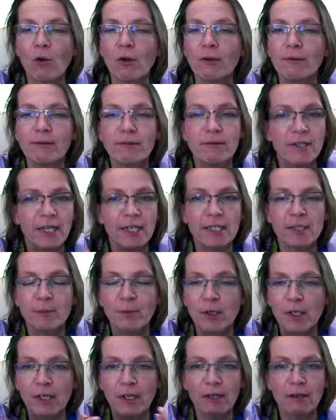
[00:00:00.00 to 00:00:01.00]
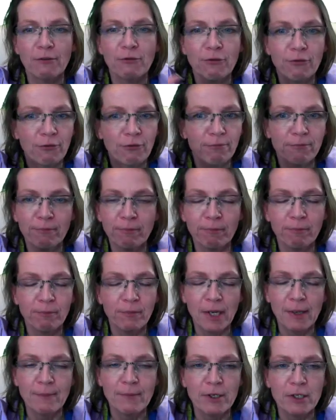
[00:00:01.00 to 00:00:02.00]
All text, PDF,
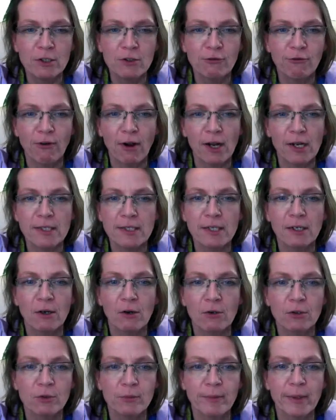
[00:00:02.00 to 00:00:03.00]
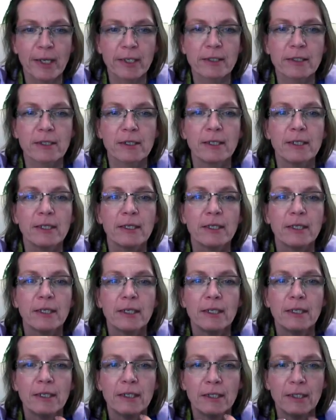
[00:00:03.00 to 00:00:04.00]
image files are
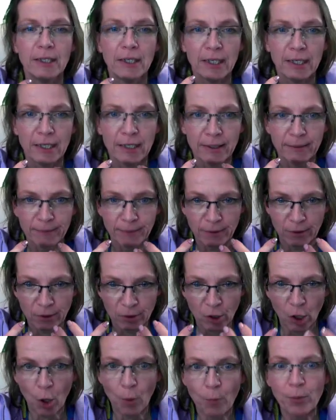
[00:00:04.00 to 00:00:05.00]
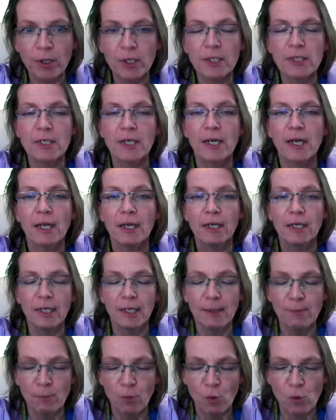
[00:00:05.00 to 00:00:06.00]
automatically copied
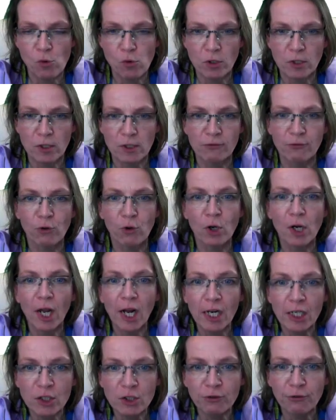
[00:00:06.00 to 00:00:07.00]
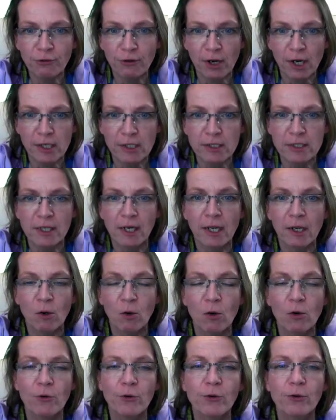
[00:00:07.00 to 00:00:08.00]
and imported. For larger
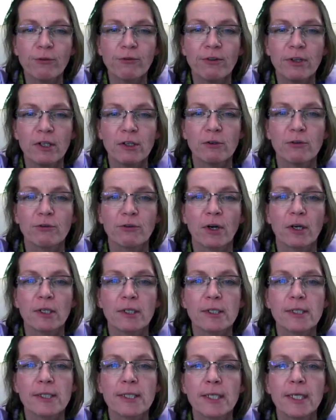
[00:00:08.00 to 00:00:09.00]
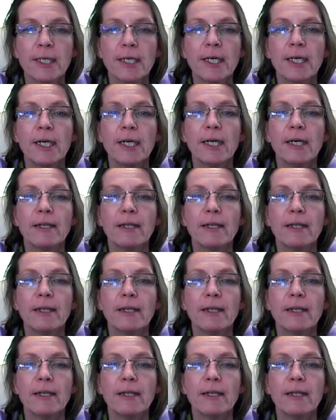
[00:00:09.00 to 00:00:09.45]
files like audio and video files,